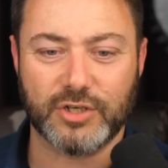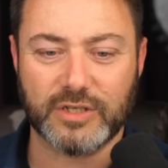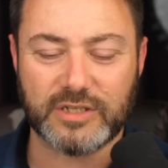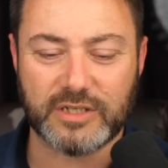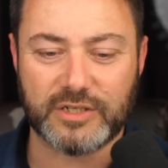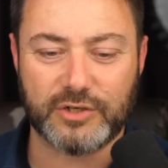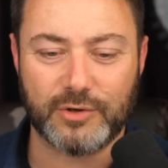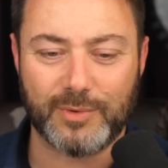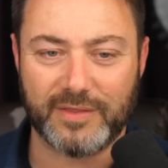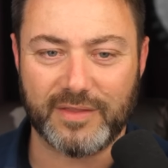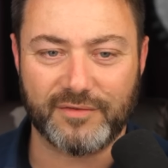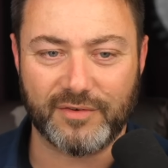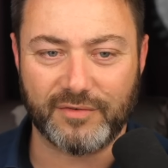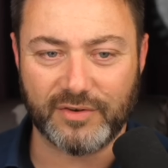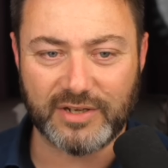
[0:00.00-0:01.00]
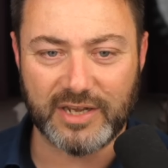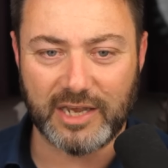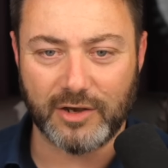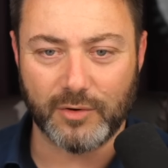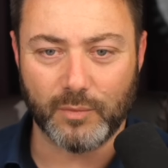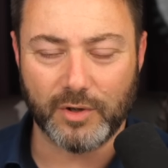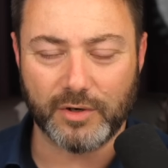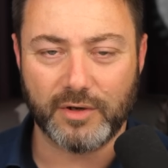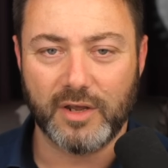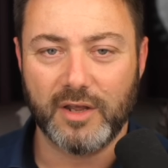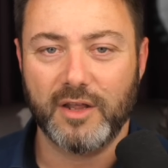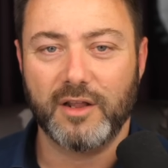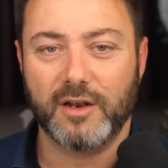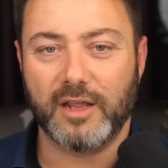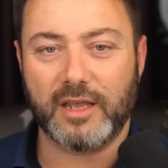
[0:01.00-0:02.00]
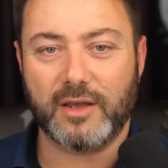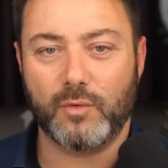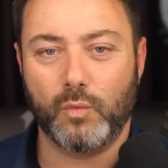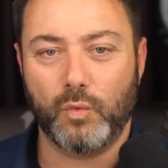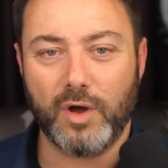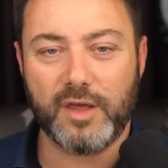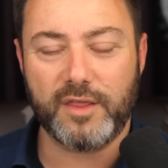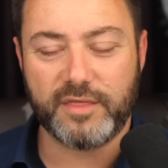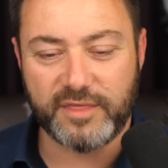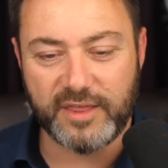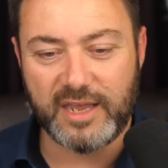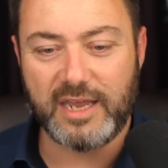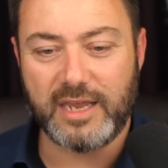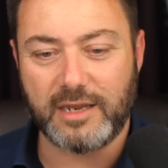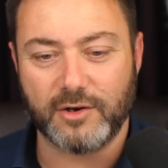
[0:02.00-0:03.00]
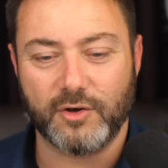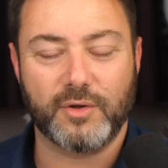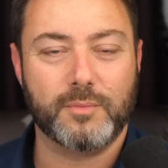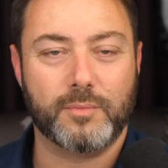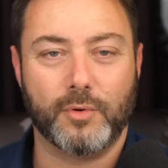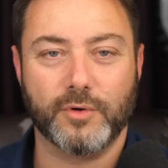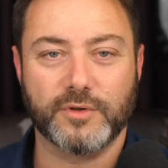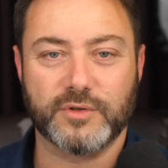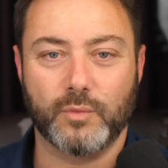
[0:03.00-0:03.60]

assuming they've ever taken one? Like, why are they not important? Why